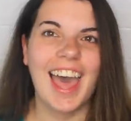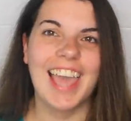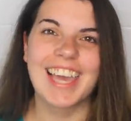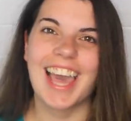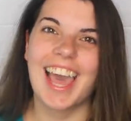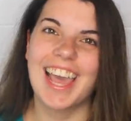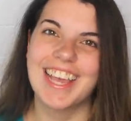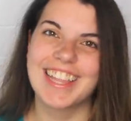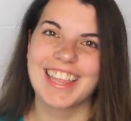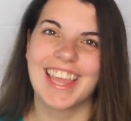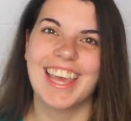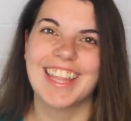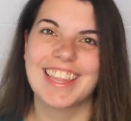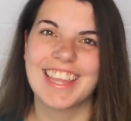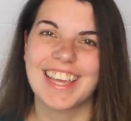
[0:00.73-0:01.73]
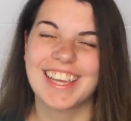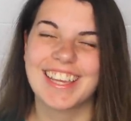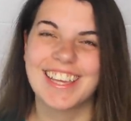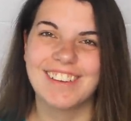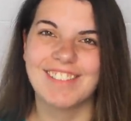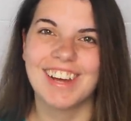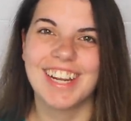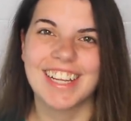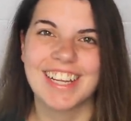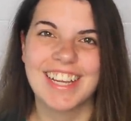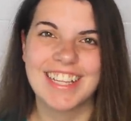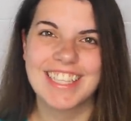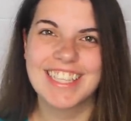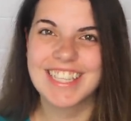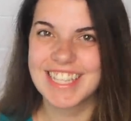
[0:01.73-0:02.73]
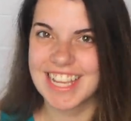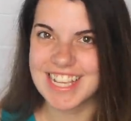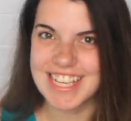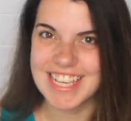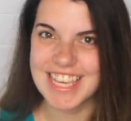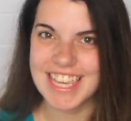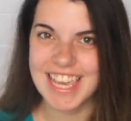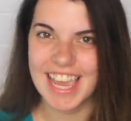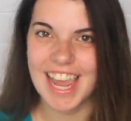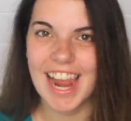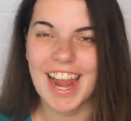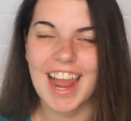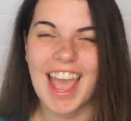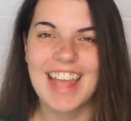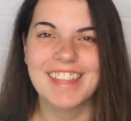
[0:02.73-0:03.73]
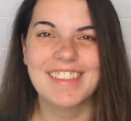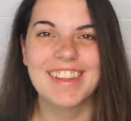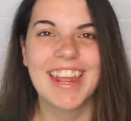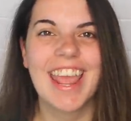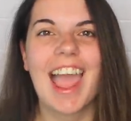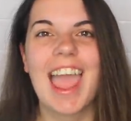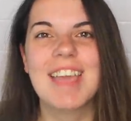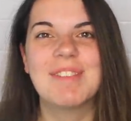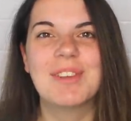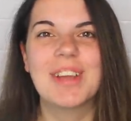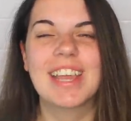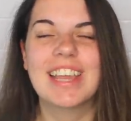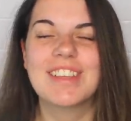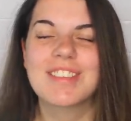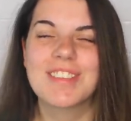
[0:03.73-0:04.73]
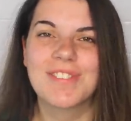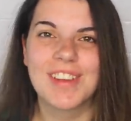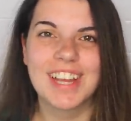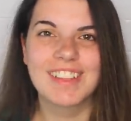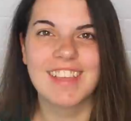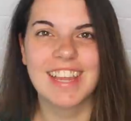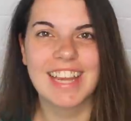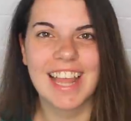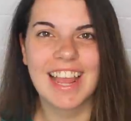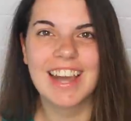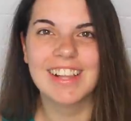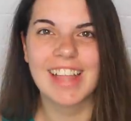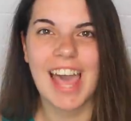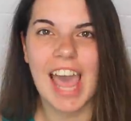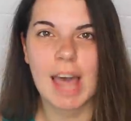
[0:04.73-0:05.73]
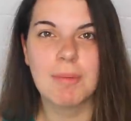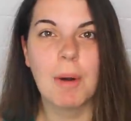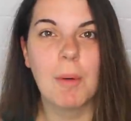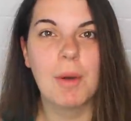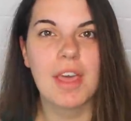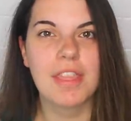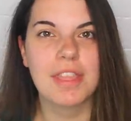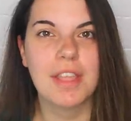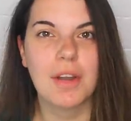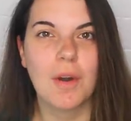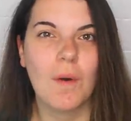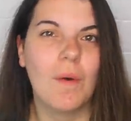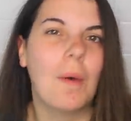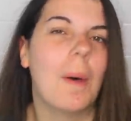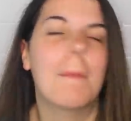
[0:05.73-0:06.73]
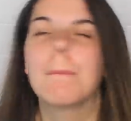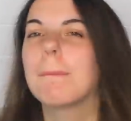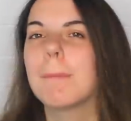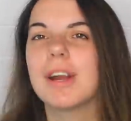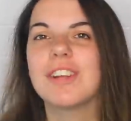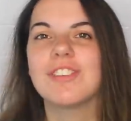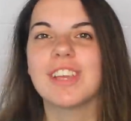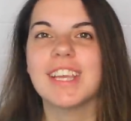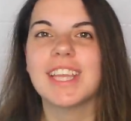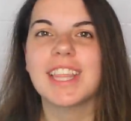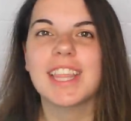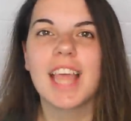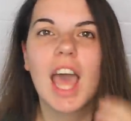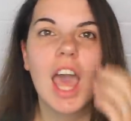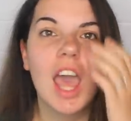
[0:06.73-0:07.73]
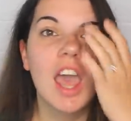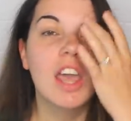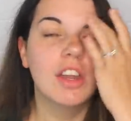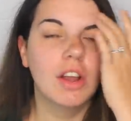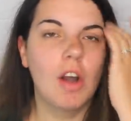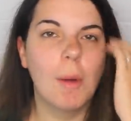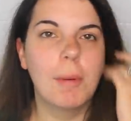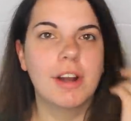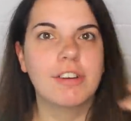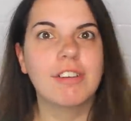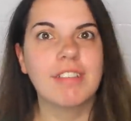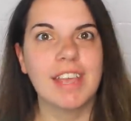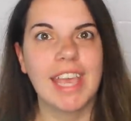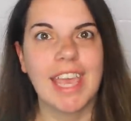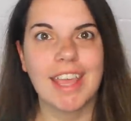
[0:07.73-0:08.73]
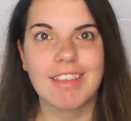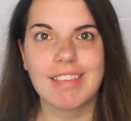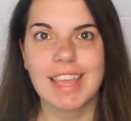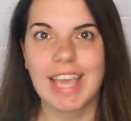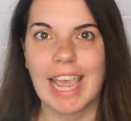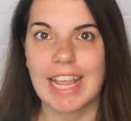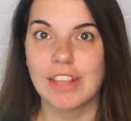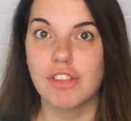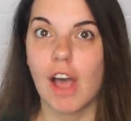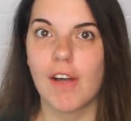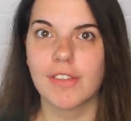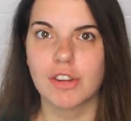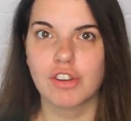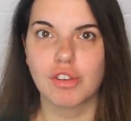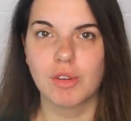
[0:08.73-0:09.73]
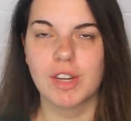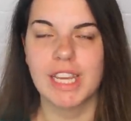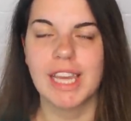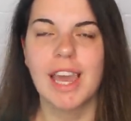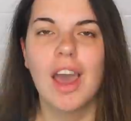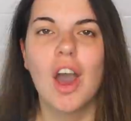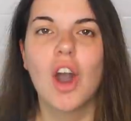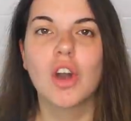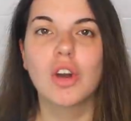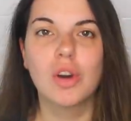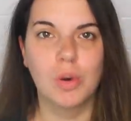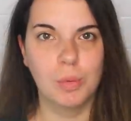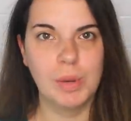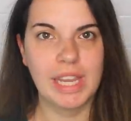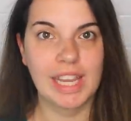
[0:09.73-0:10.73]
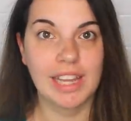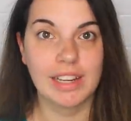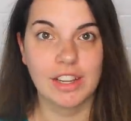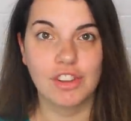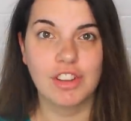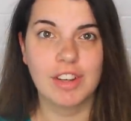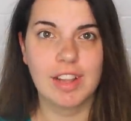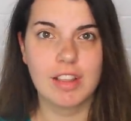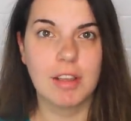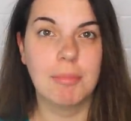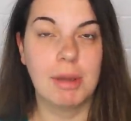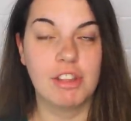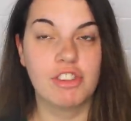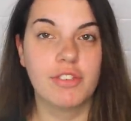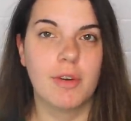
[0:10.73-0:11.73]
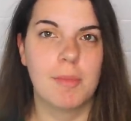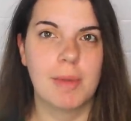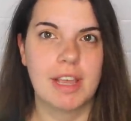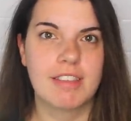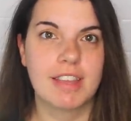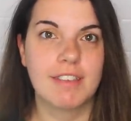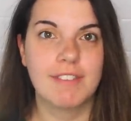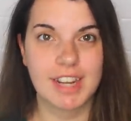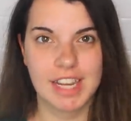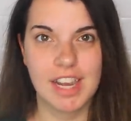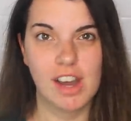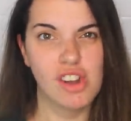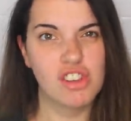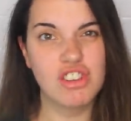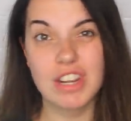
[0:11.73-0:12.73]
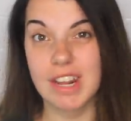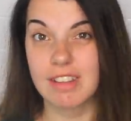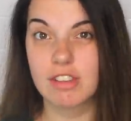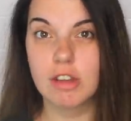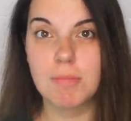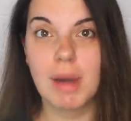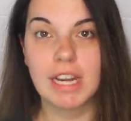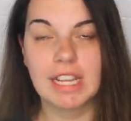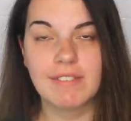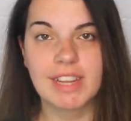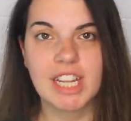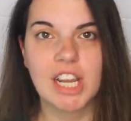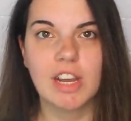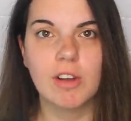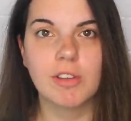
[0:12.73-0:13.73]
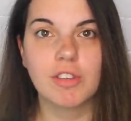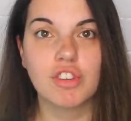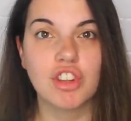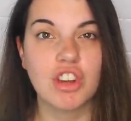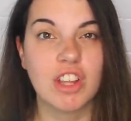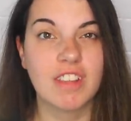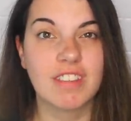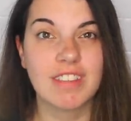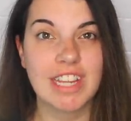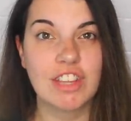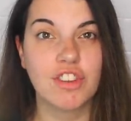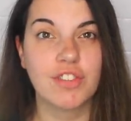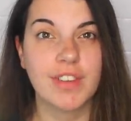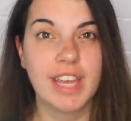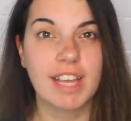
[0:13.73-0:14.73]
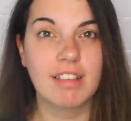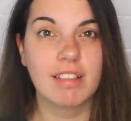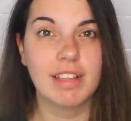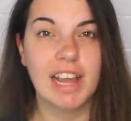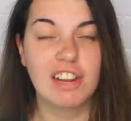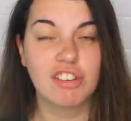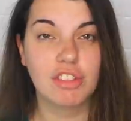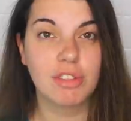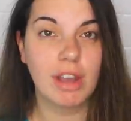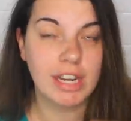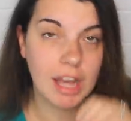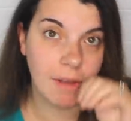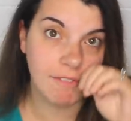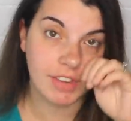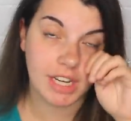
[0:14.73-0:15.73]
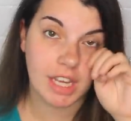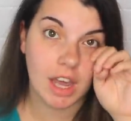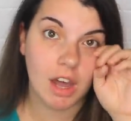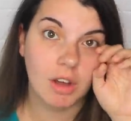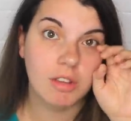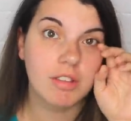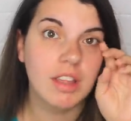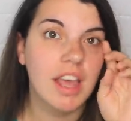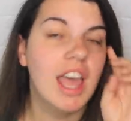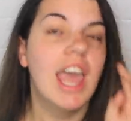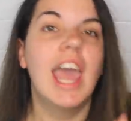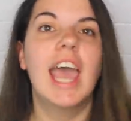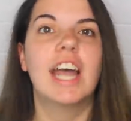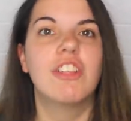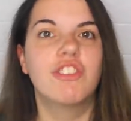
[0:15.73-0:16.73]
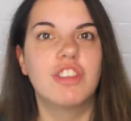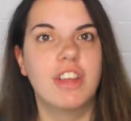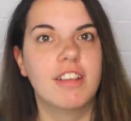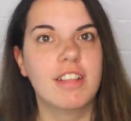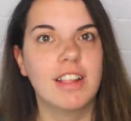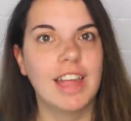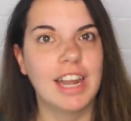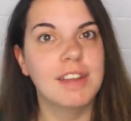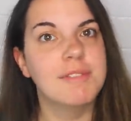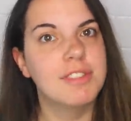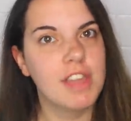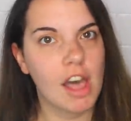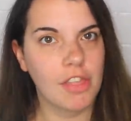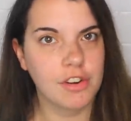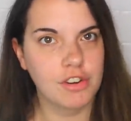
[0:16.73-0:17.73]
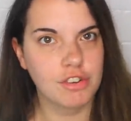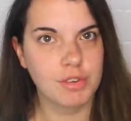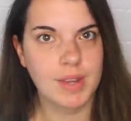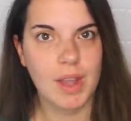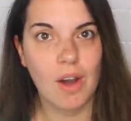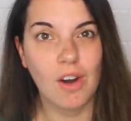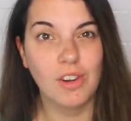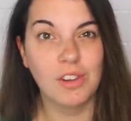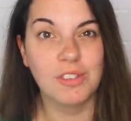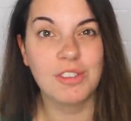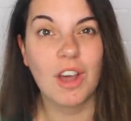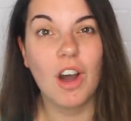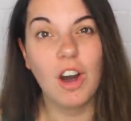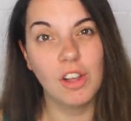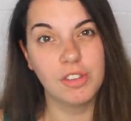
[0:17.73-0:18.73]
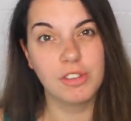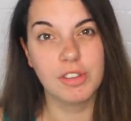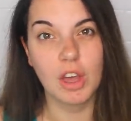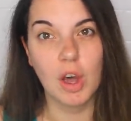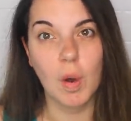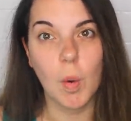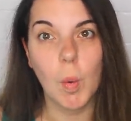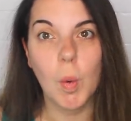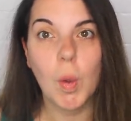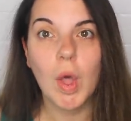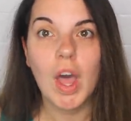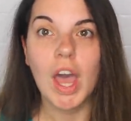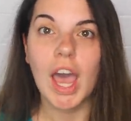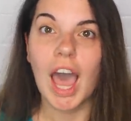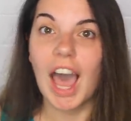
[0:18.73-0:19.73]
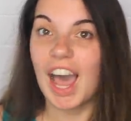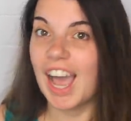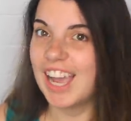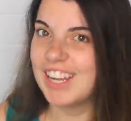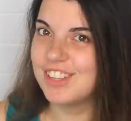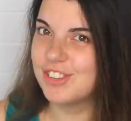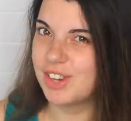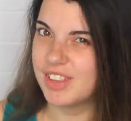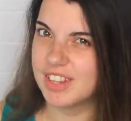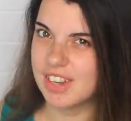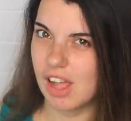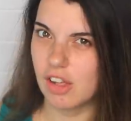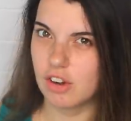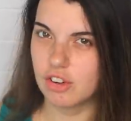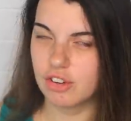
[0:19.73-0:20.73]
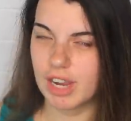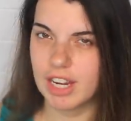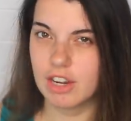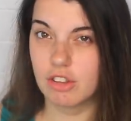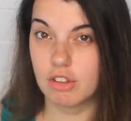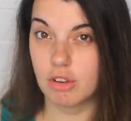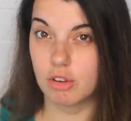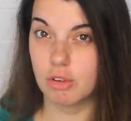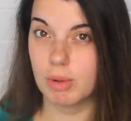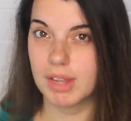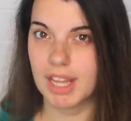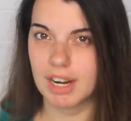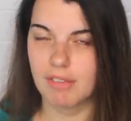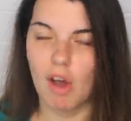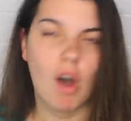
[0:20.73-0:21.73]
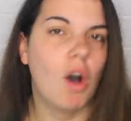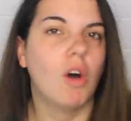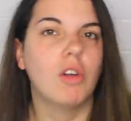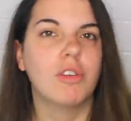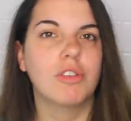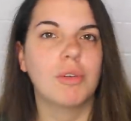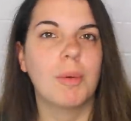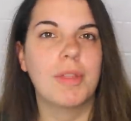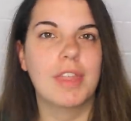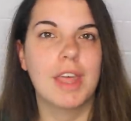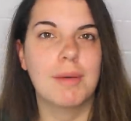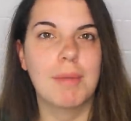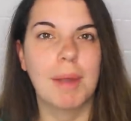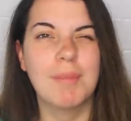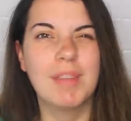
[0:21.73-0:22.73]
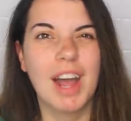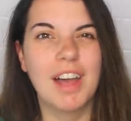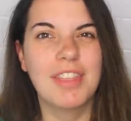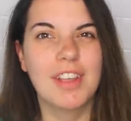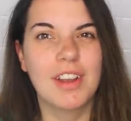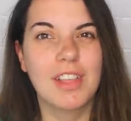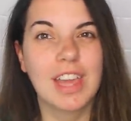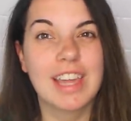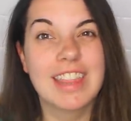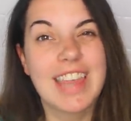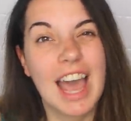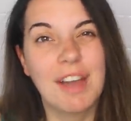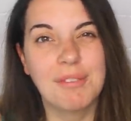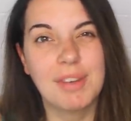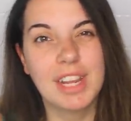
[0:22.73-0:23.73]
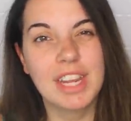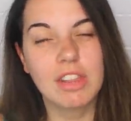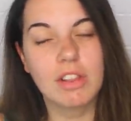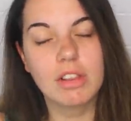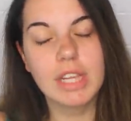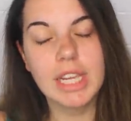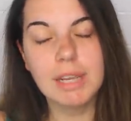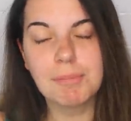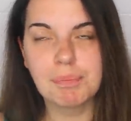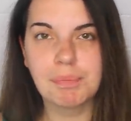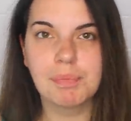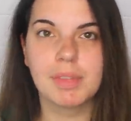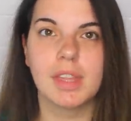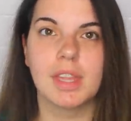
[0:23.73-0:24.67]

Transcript: Hi guys, it's Couponing Stacy here and today I am doing a super exciting collab with Nicole Burgess. Nicole Burgess is like a Dollar Tree queen. She does a bunch of amazing videos. She does couponing videos, she does Stitch Fix slash ThredUp videos, and she does a lot of Dollar Tree hauls also. I enjoy the Dollar Tree, I just don't do a lot of hauls with them. I'm not there like that regularly.